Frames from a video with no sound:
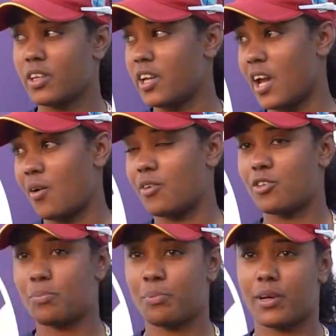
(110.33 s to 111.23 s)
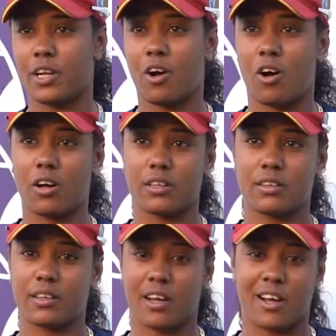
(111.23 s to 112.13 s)
Yeah, it was pretty hot.
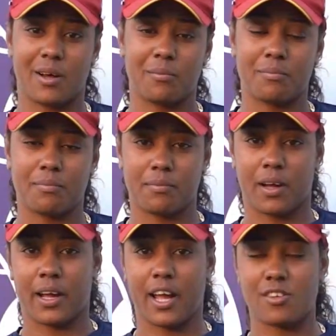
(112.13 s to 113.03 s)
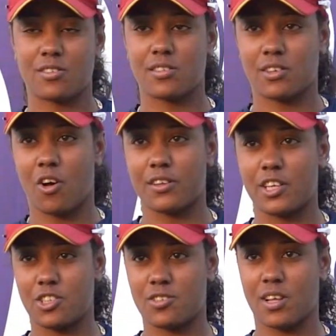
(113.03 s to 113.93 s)
I guess
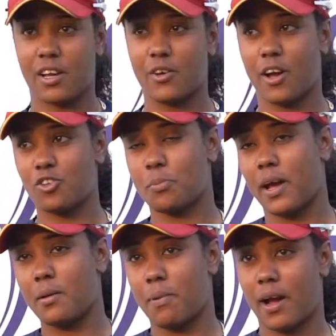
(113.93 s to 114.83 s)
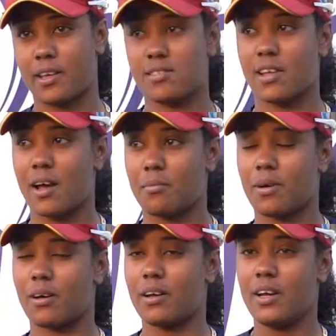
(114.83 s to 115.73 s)
conditions that you expect in Pakistan,
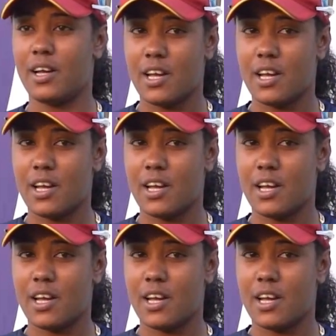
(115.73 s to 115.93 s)
but